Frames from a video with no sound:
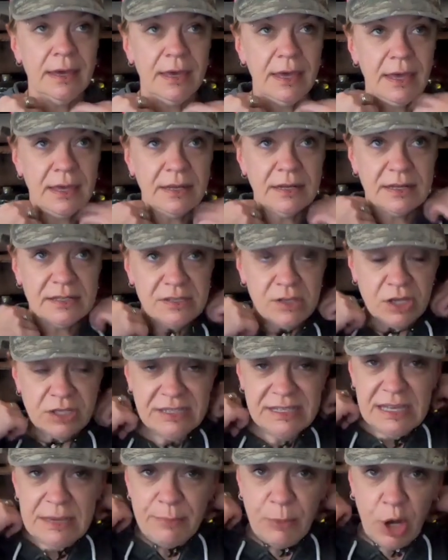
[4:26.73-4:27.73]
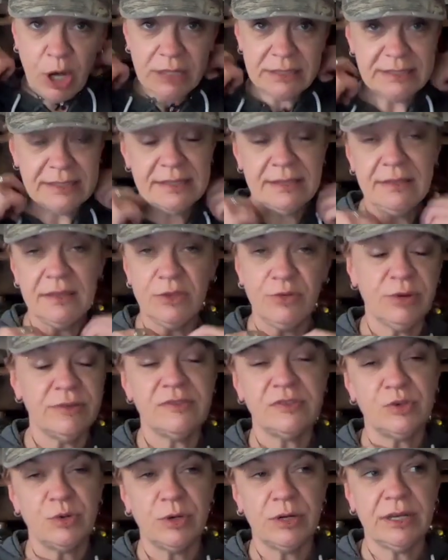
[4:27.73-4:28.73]
and I saw teapots in the thrift
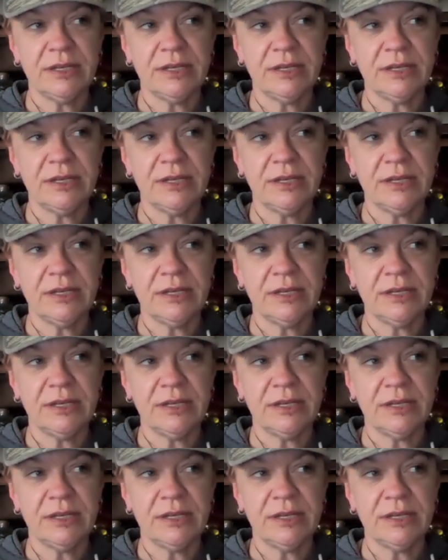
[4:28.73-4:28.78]
store.